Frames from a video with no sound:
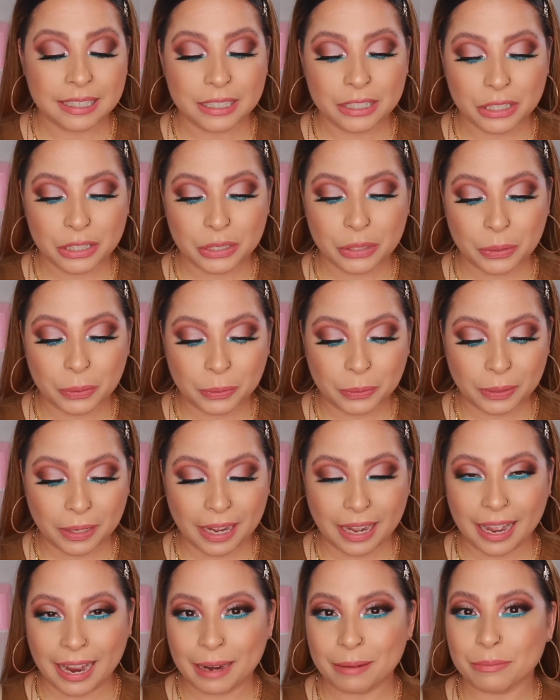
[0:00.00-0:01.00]
So
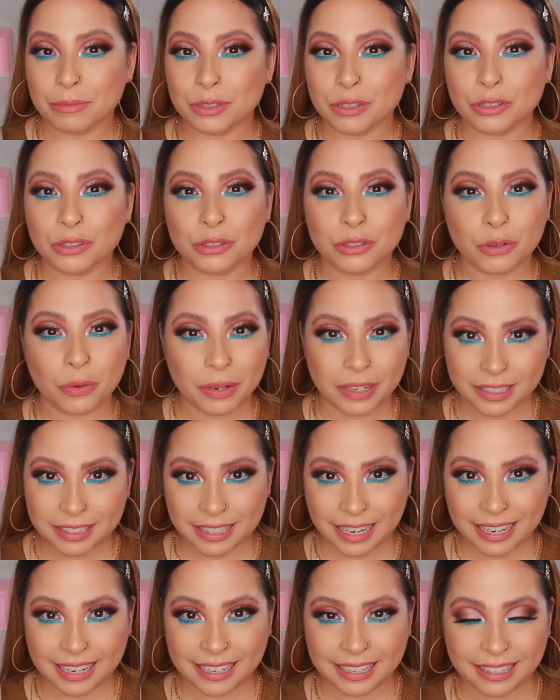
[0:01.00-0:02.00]
I'm so
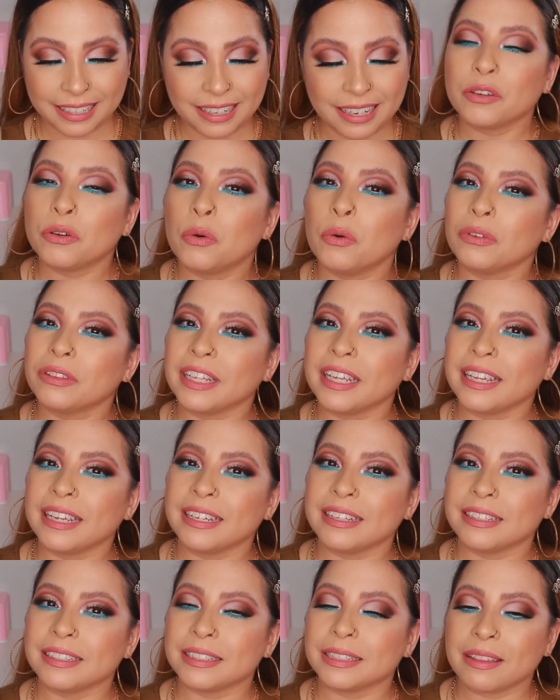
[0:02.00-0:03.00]
excited. Cool thing
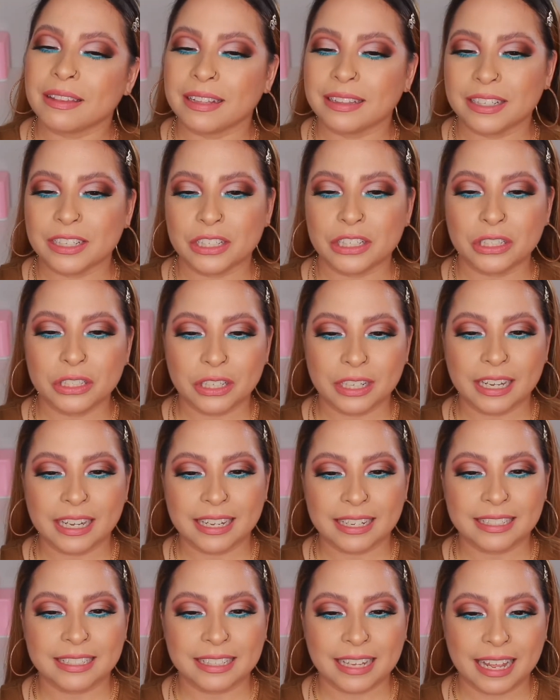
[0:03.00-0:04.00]
is that this look
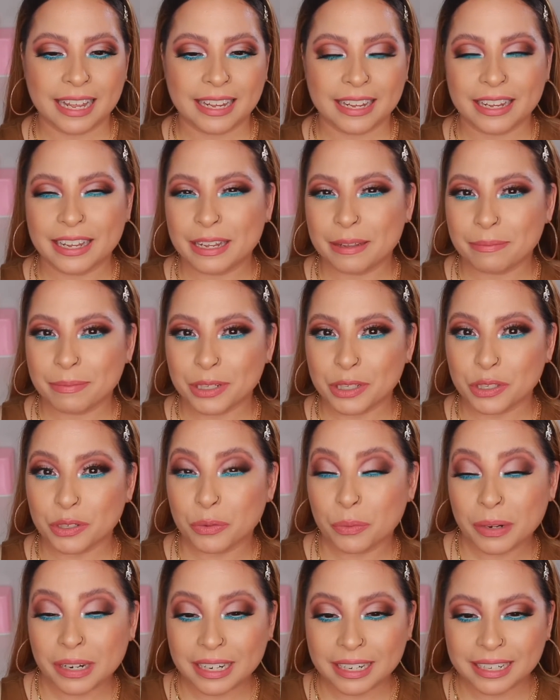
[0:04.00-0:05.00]
is like an
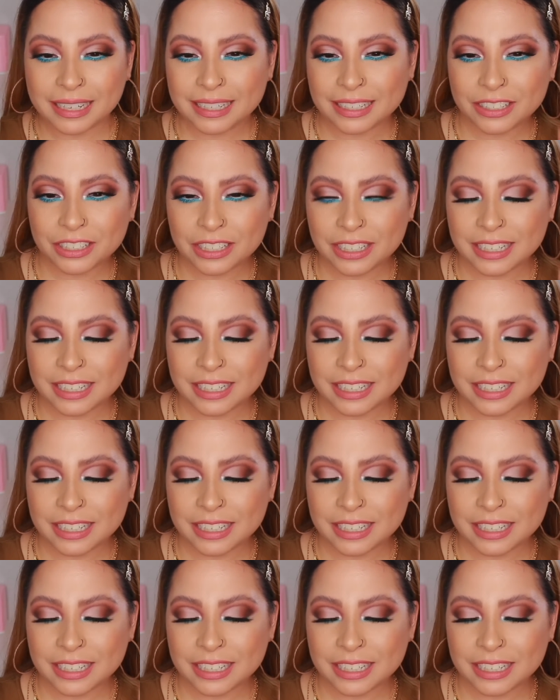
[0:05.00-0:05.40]
in-betweenish.